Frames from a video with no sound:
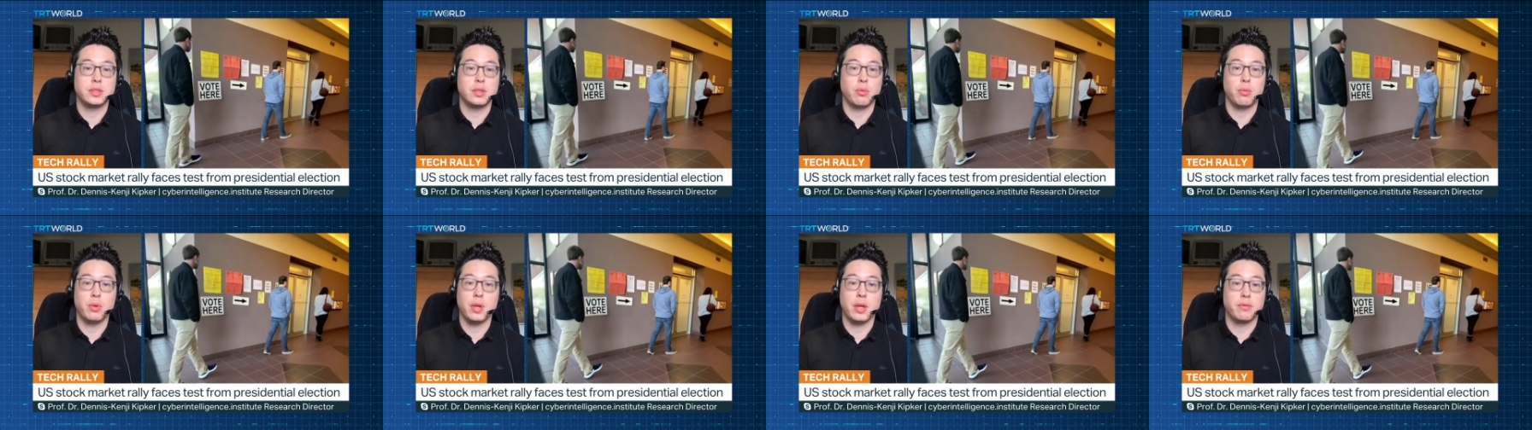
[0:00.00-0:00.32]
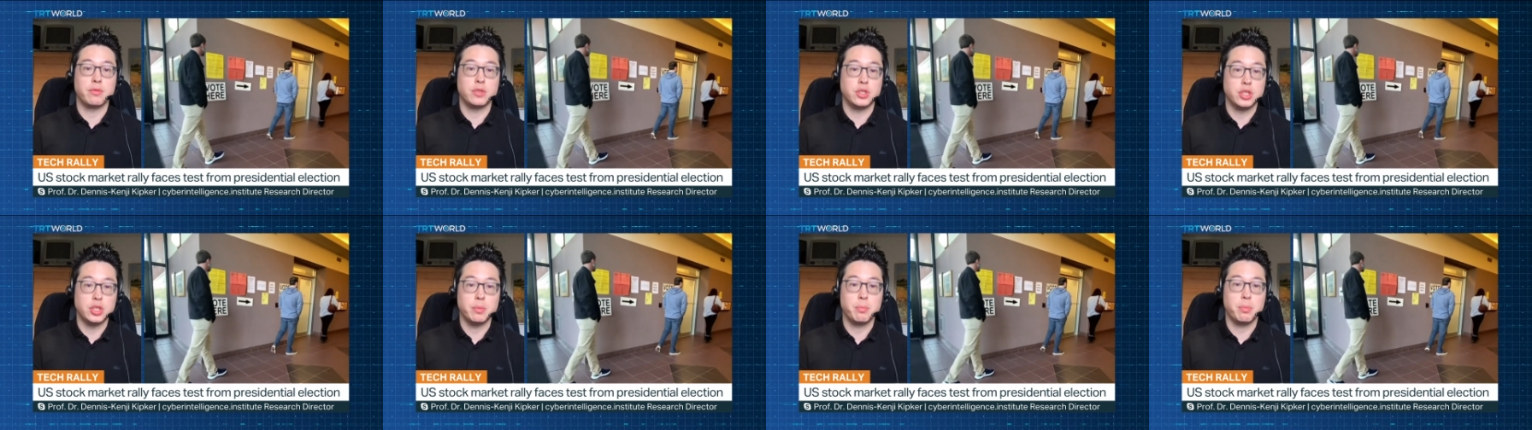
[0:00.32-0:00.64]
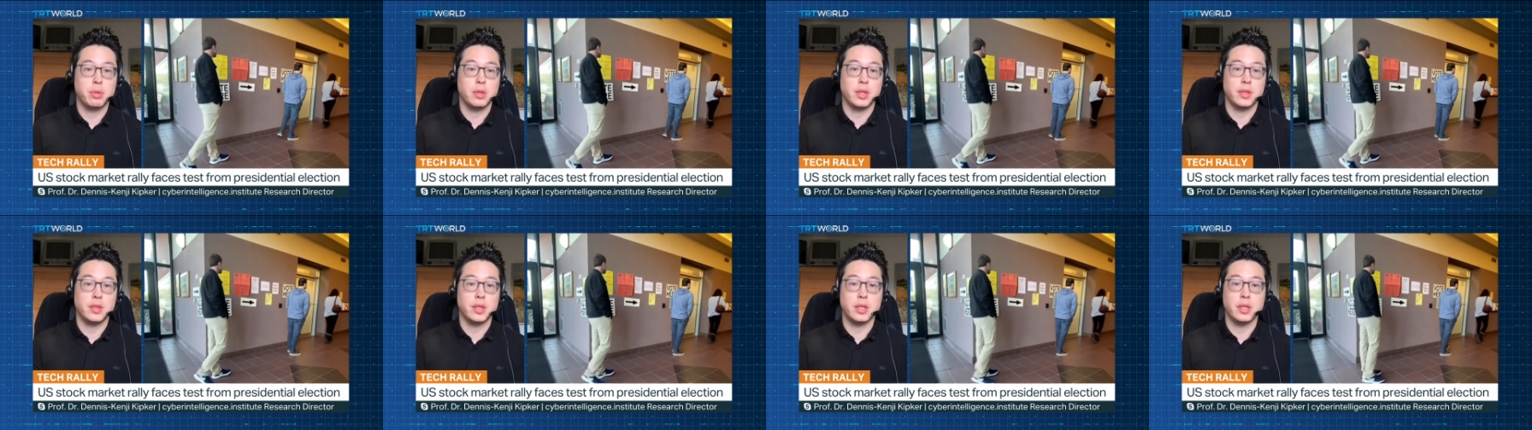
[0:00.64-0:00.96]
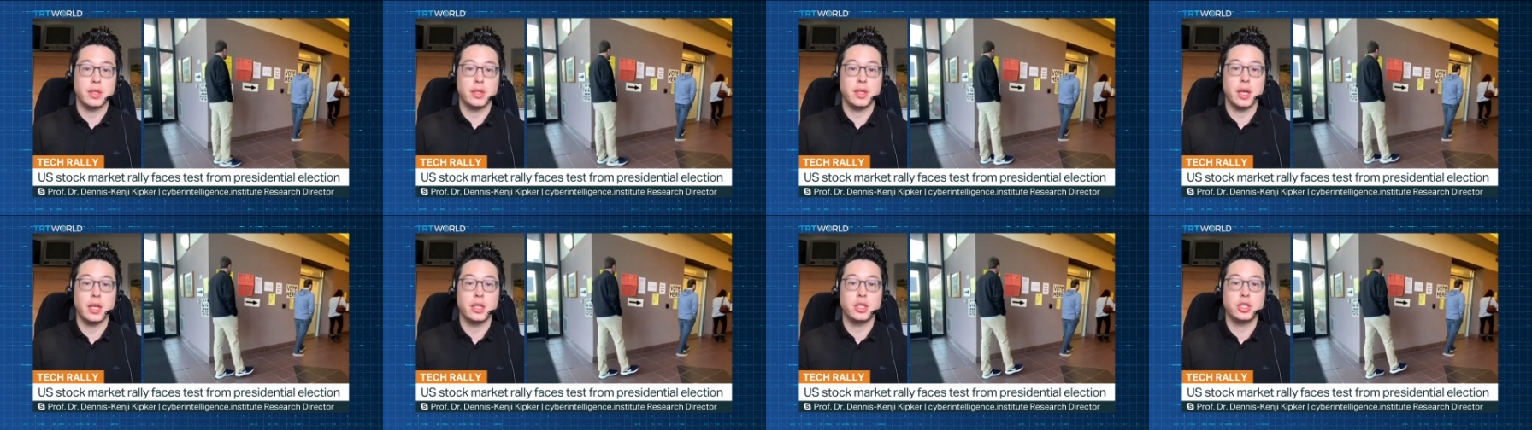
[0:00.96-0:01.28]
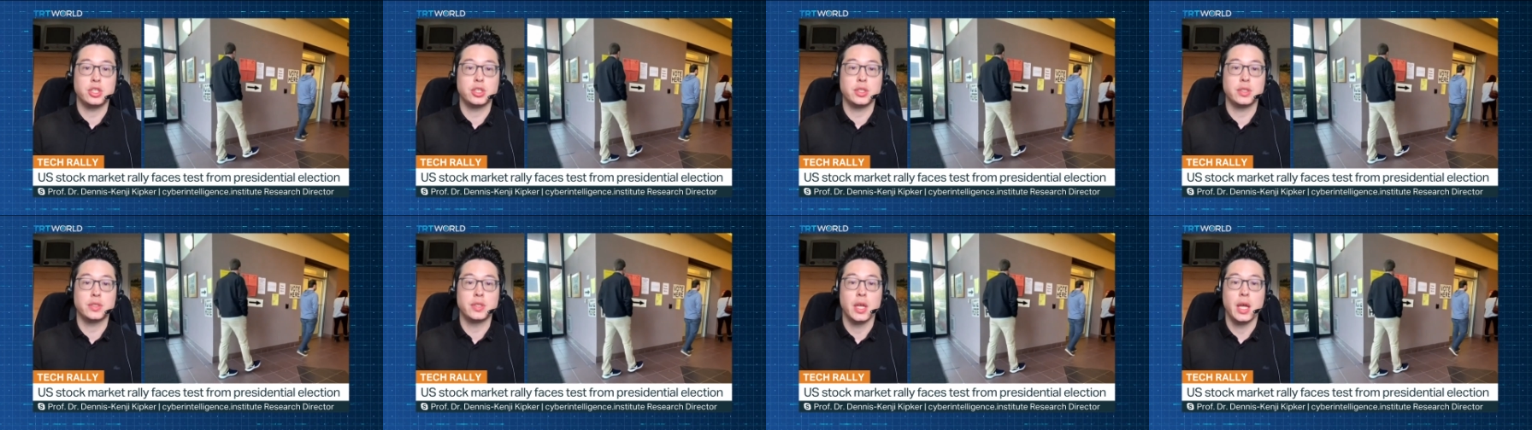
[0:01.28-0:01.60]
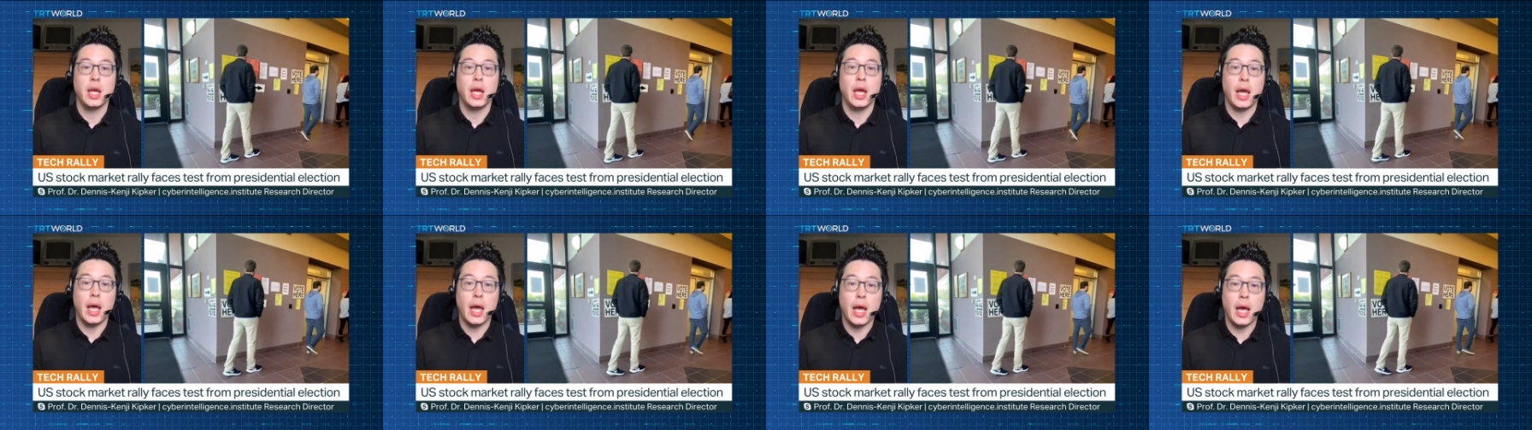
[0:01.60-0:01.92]
So we have geopolitical tensions
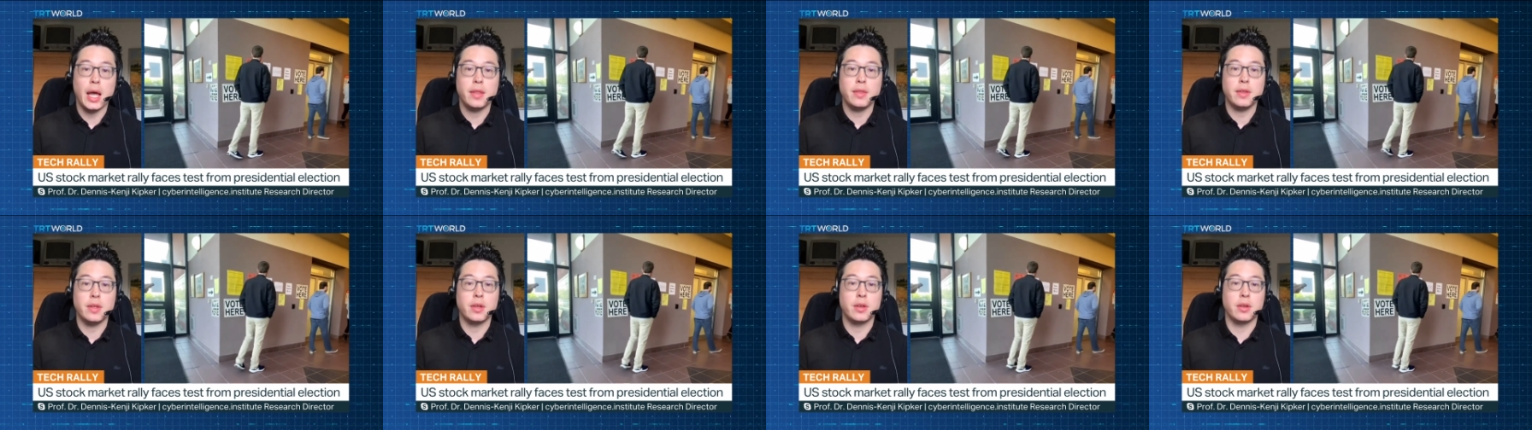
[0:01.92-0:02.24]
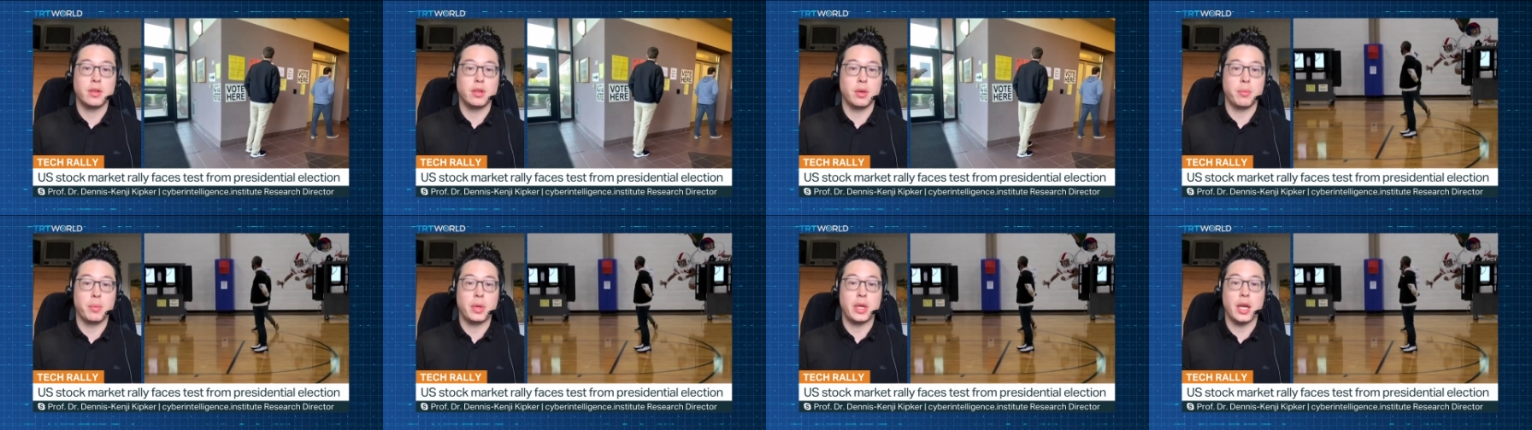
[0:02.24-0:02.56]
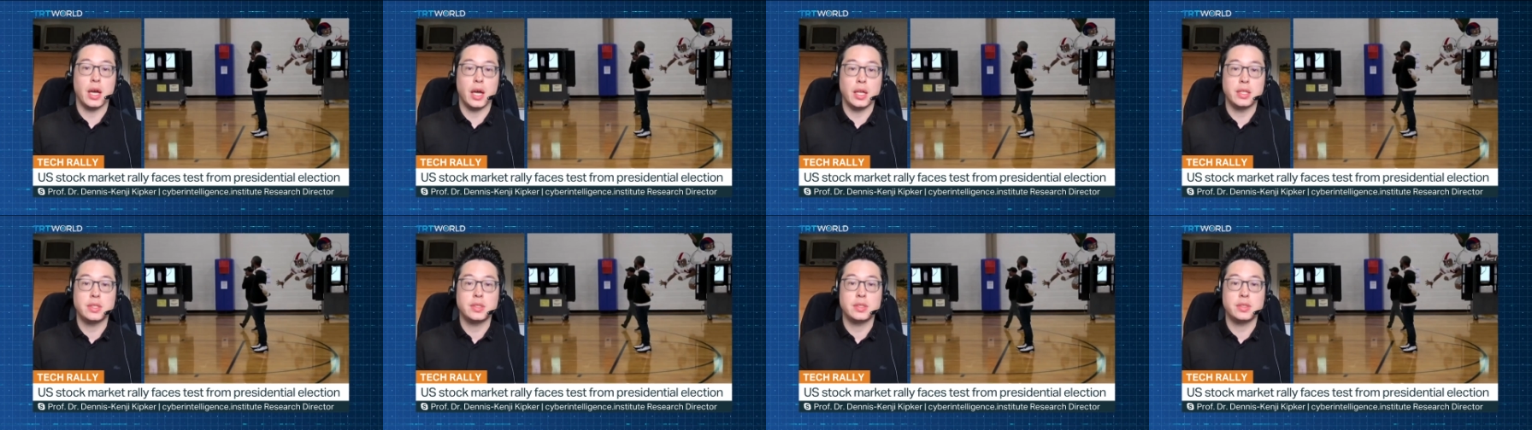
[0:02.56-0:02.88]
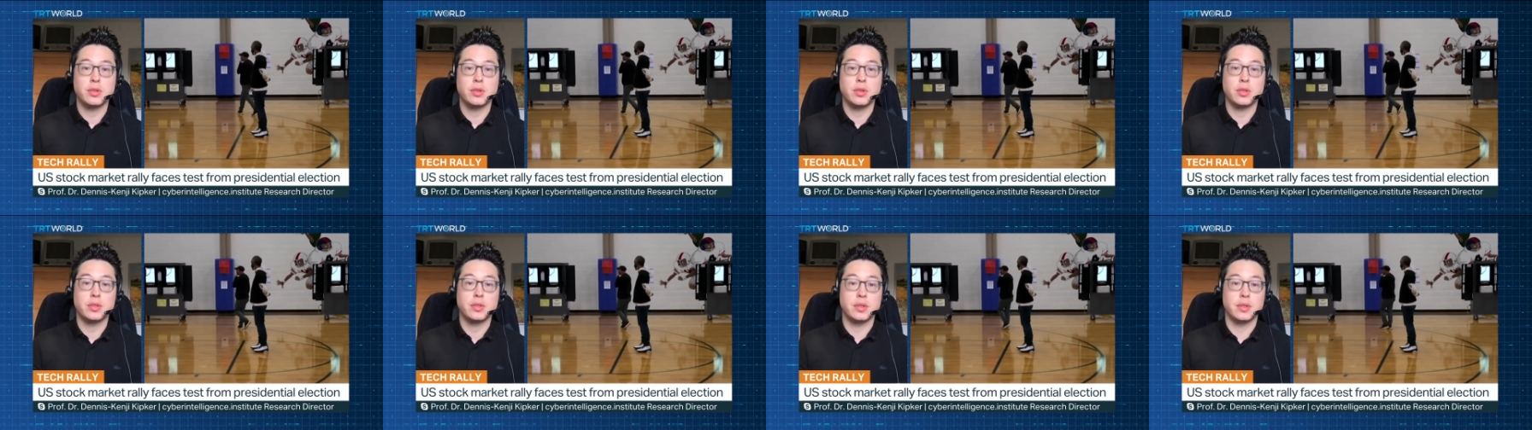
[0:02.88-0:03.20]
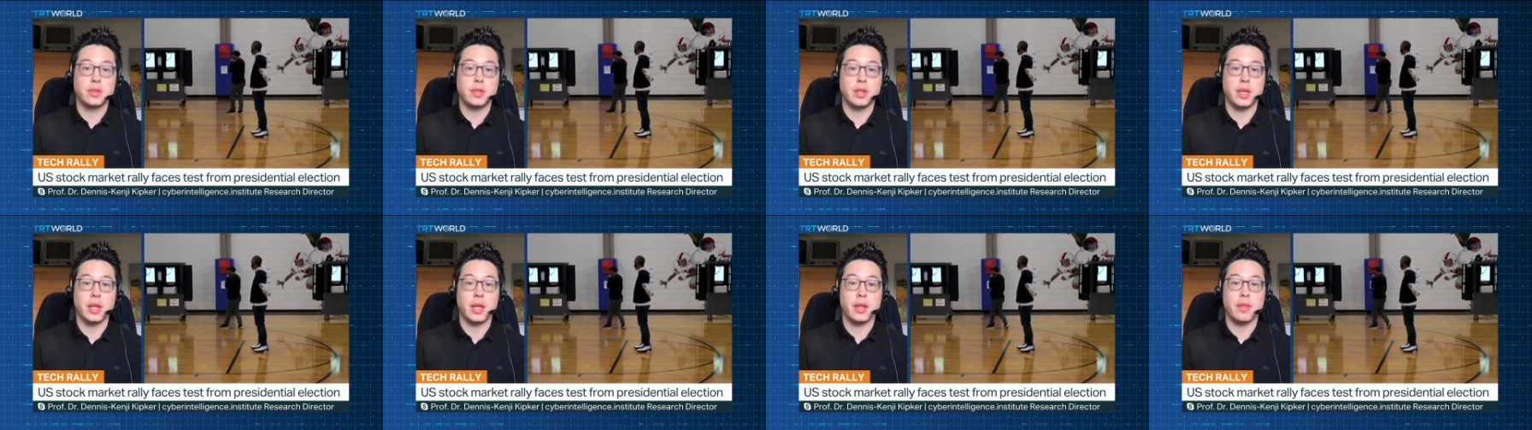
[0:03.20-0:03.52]
and economic uncertainty.